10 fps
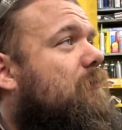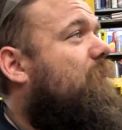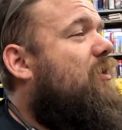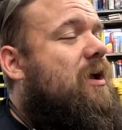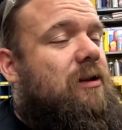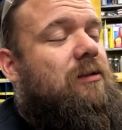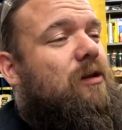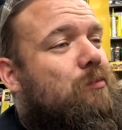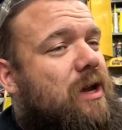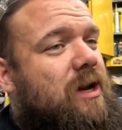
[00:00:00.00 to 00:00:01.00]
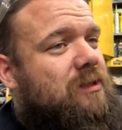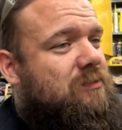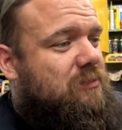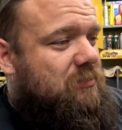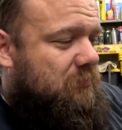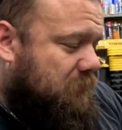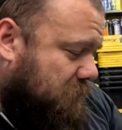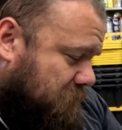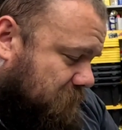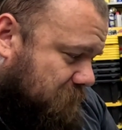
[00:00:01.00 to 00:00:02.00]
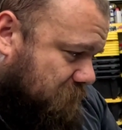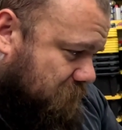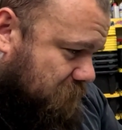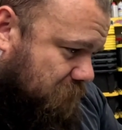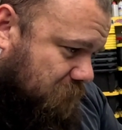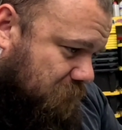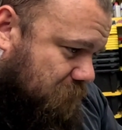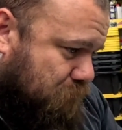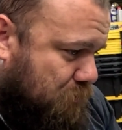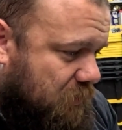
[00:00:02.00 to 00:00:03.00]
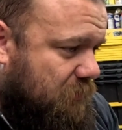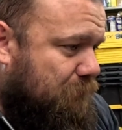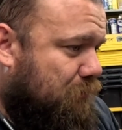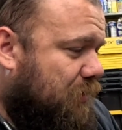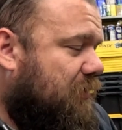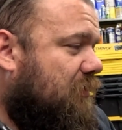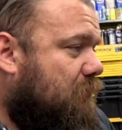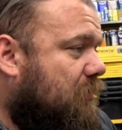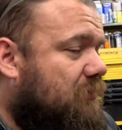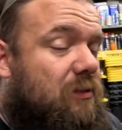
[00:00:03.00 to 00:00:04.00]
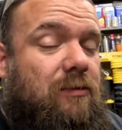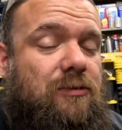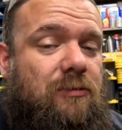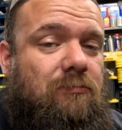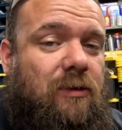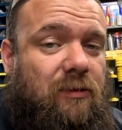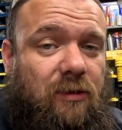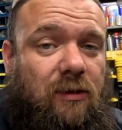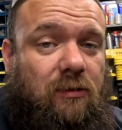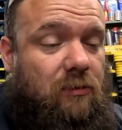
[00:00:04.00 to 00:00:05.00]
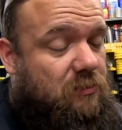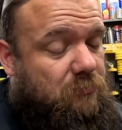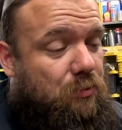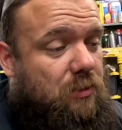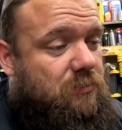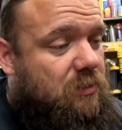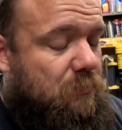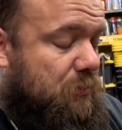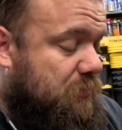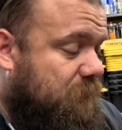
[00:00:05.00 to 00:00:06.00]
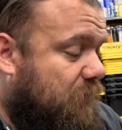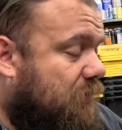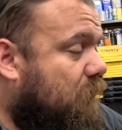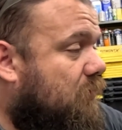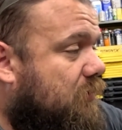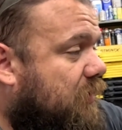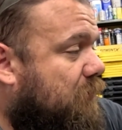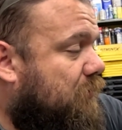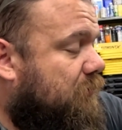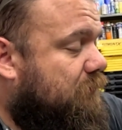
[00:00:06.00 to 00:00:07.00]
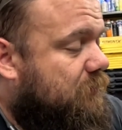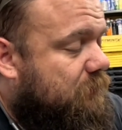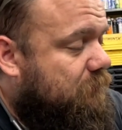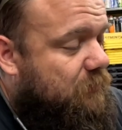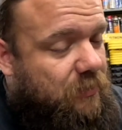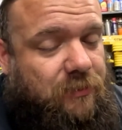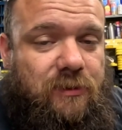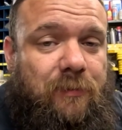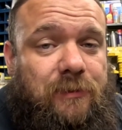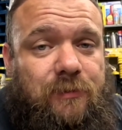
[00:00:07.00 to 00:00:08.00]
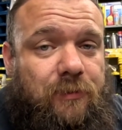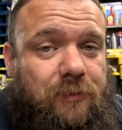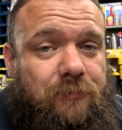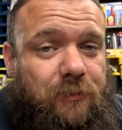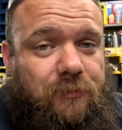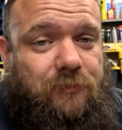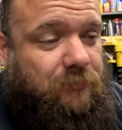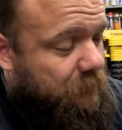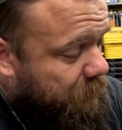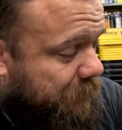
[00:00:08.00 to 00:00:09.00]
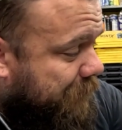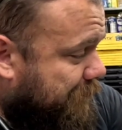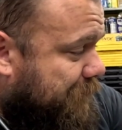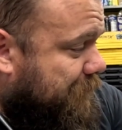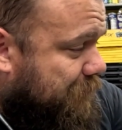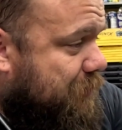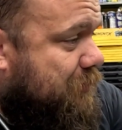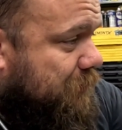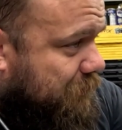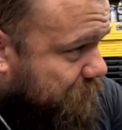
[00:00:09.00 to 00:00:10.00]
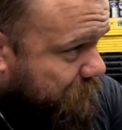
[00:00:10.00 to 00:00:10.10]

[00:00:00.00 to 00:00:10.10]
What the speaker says: finally past me complaining about the engine, I think. Unless it blows up, which very well could happen the next time I start it, because gunk.